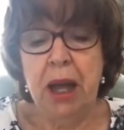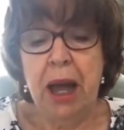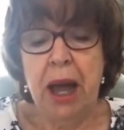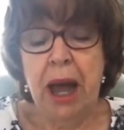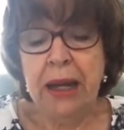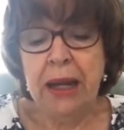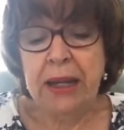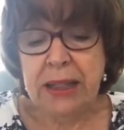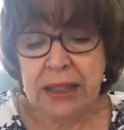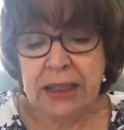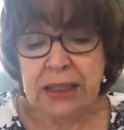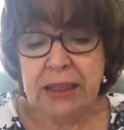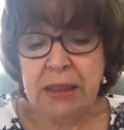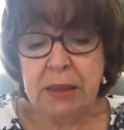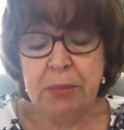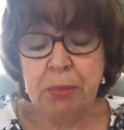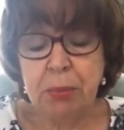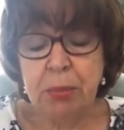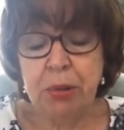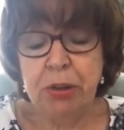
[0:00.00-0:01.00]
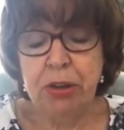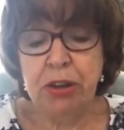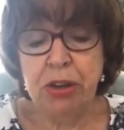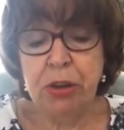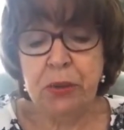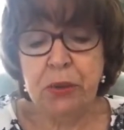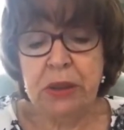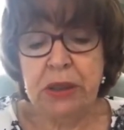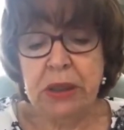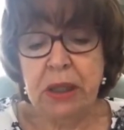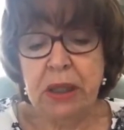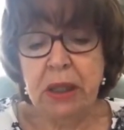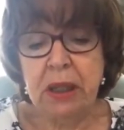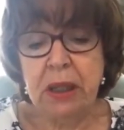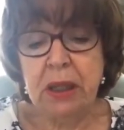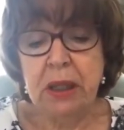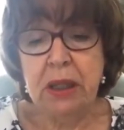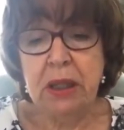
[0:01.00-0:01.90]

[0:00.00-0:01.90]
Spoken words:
and his producer